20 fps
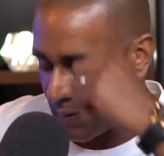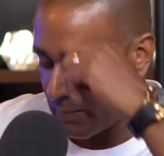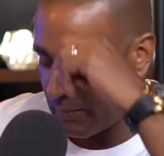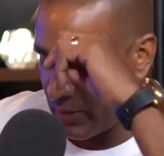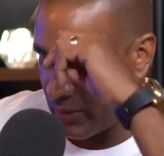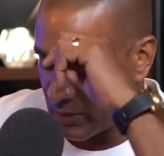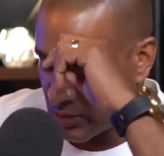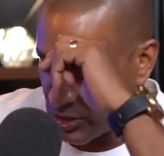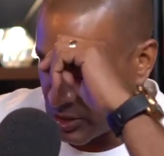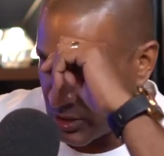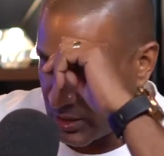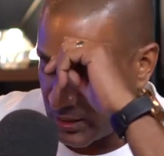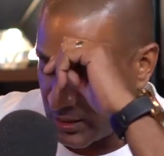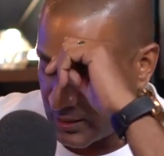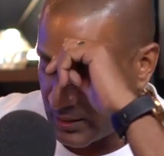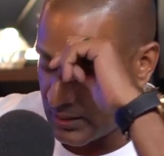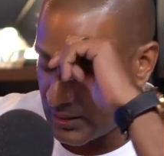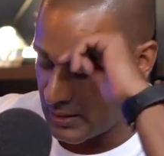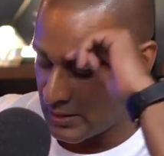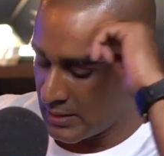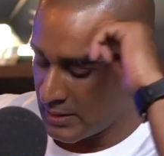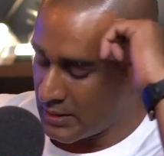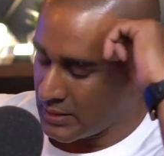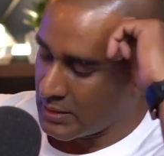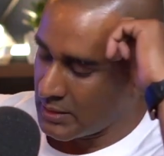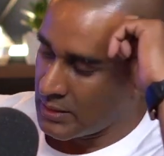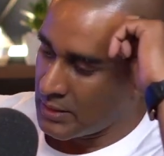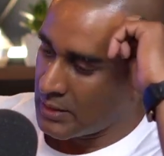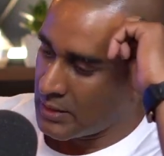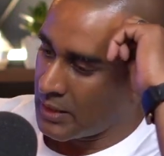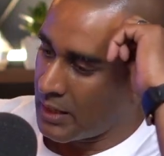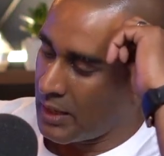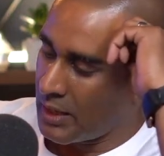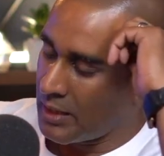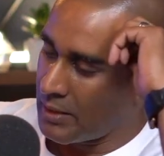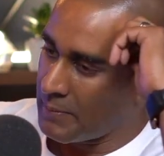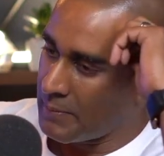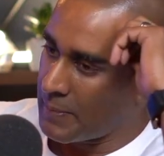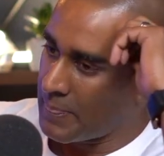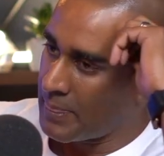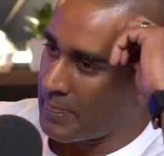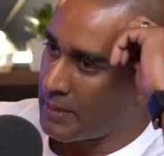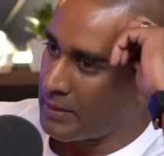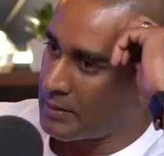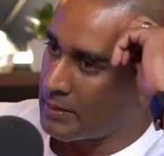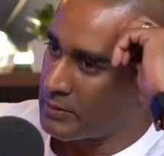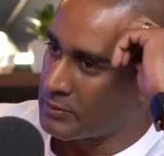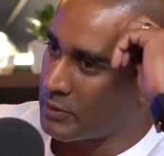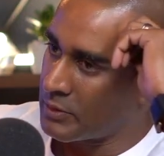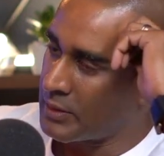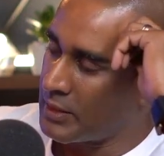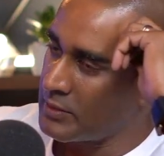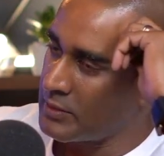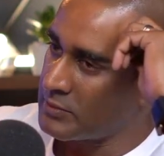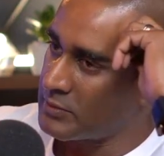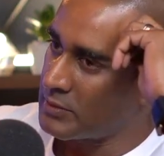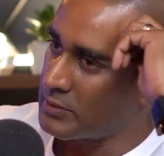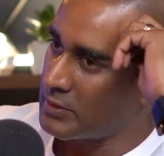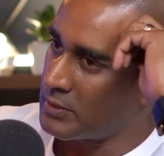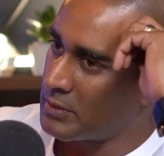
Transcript: be on the journey. So I guess